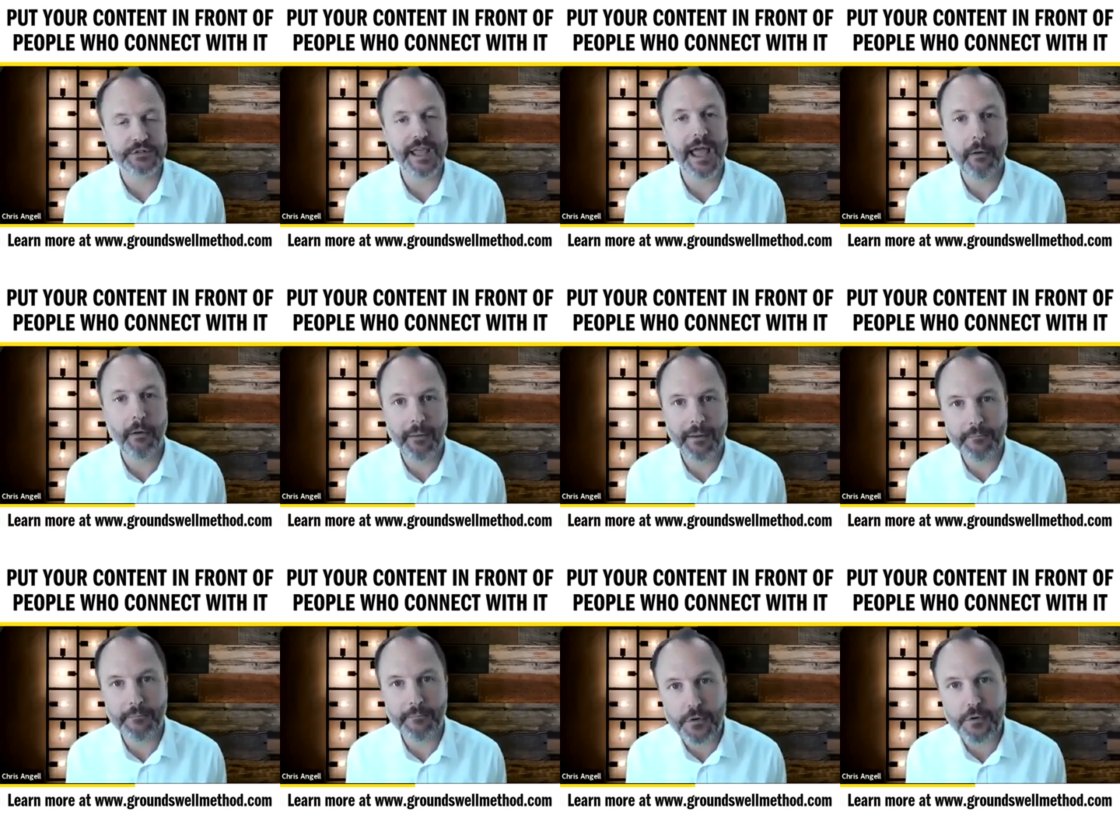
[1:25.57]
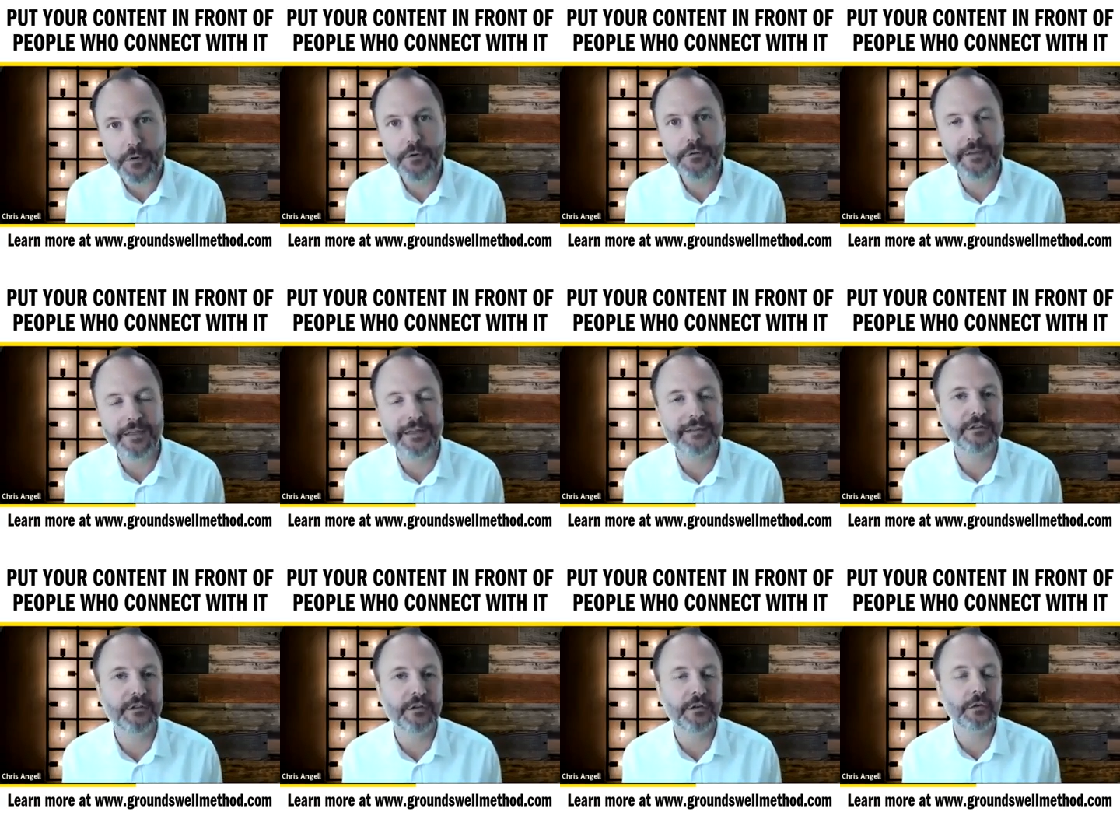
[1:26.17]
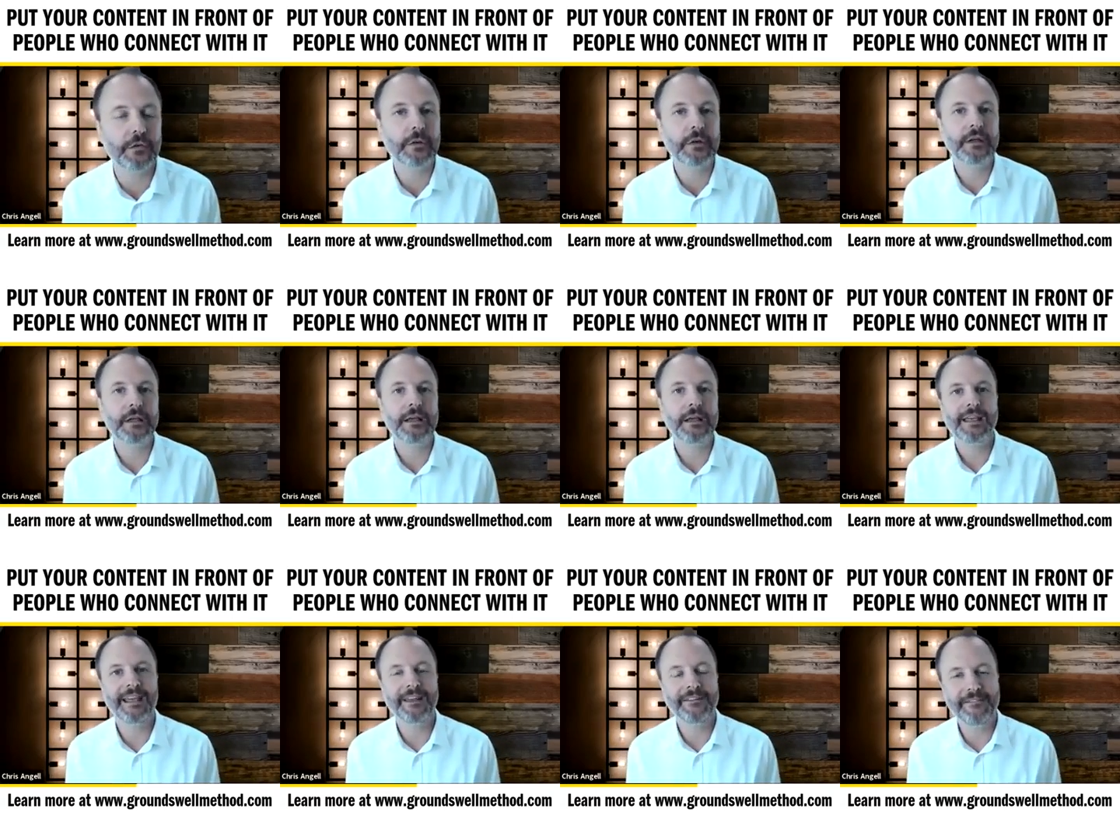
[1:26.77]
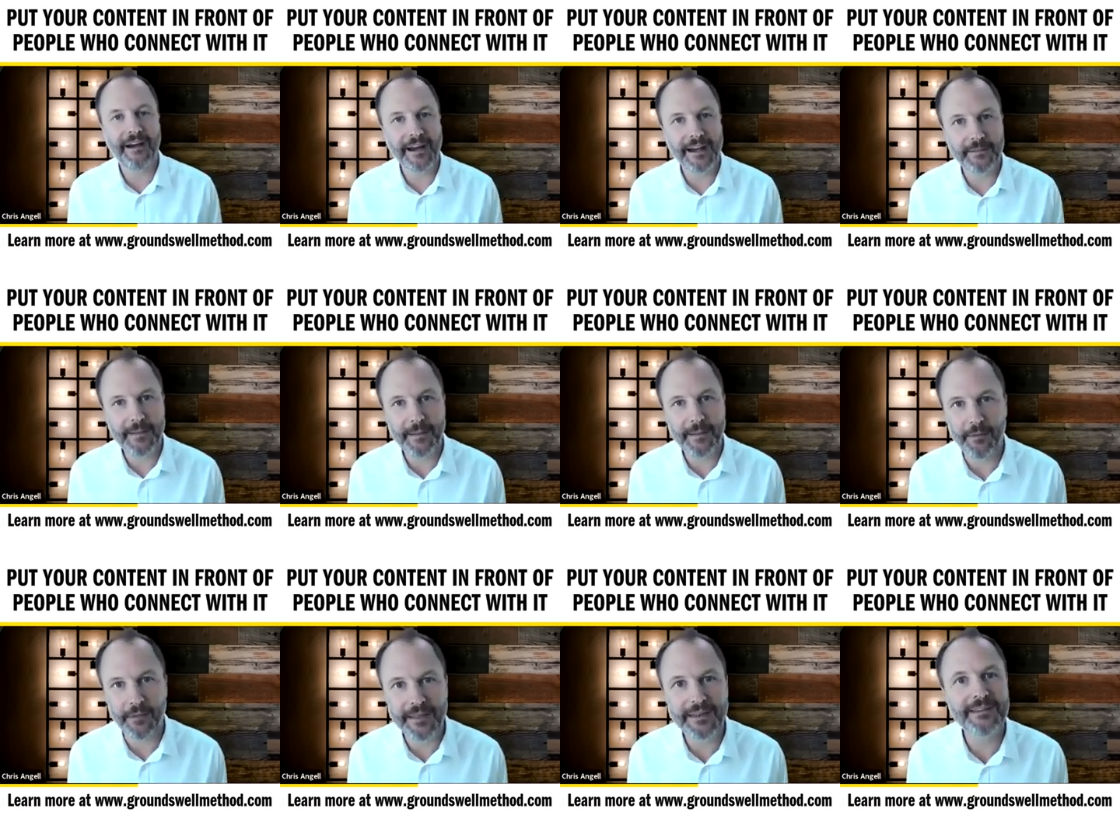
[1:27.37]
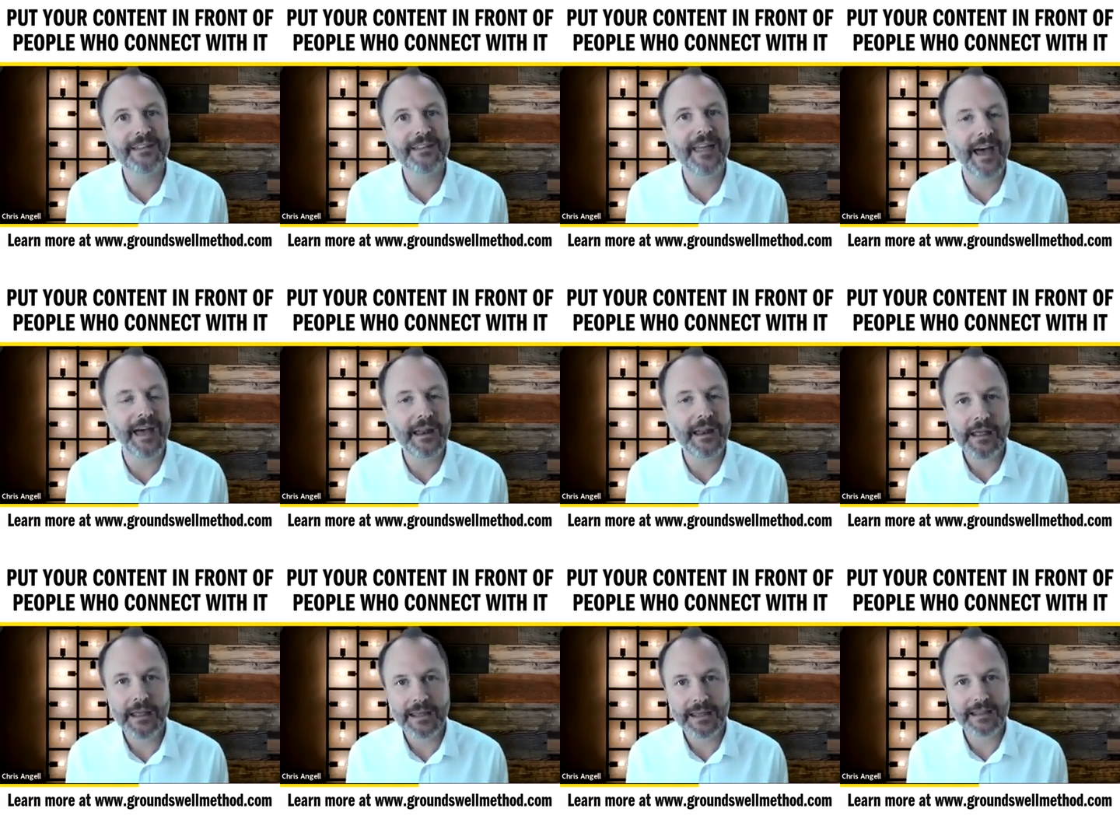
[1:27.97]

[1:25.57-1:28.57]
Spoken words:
How we move into inviting people into that